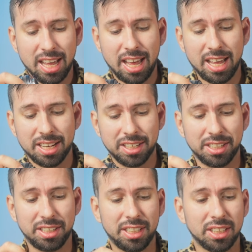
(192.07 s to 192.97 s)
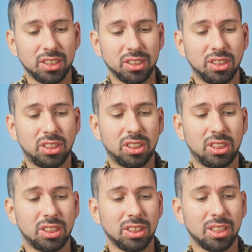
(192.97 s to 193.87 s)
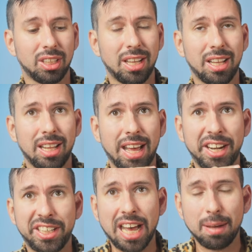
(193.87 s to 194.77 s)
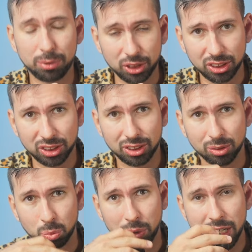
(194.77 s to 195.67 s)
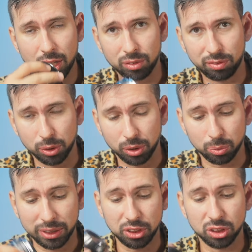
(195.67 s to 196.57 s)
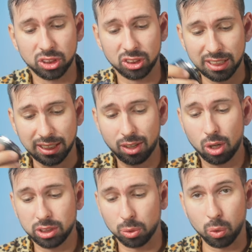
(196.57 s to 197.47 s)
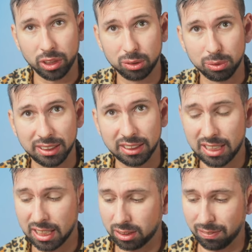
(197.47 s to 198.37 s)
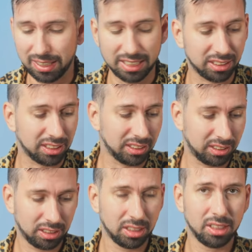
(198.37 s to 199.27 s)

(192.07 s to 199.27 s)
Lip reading: and there's adapters without focal reducers that also works with these kinds of lenses.